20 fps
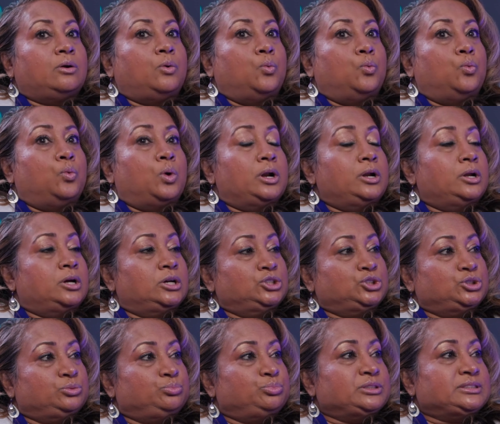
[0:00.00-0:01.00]

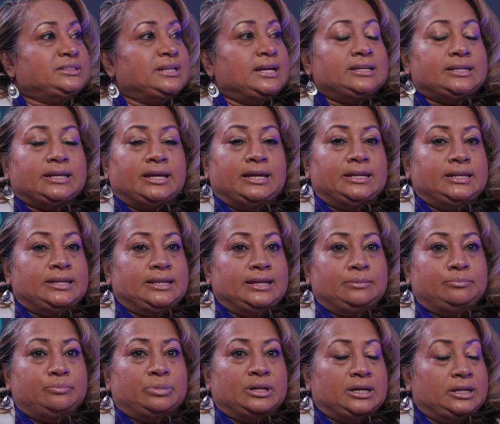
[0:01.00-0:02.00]
100%
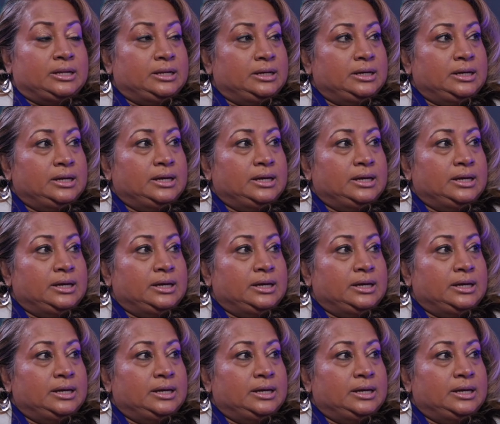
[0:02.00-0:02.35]
Indian blood,